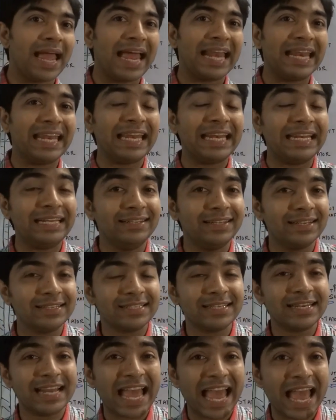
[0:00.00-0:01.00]
and it
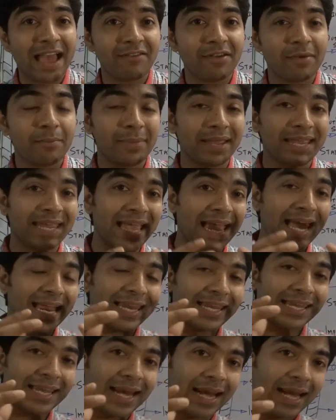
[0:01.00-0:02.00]
doesn't have a
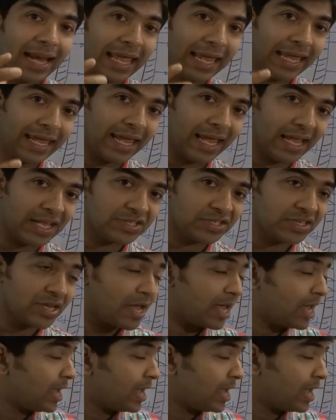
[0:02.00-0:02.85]
mechanical linkage